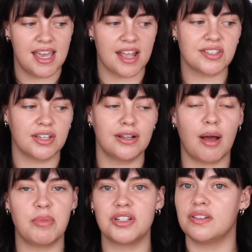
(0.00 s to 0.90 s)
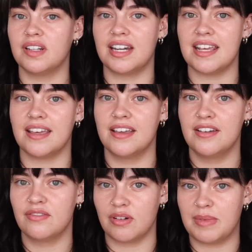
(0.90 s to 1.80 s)
It's a good opportunity
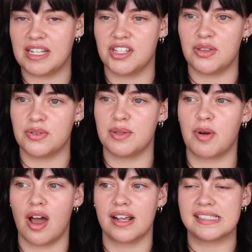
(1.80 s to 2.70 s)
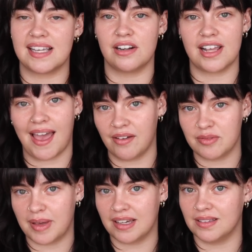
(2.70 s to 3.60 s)
for me to use the products I already have
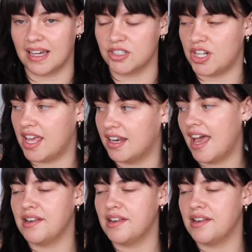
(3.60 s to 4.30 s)
in my collection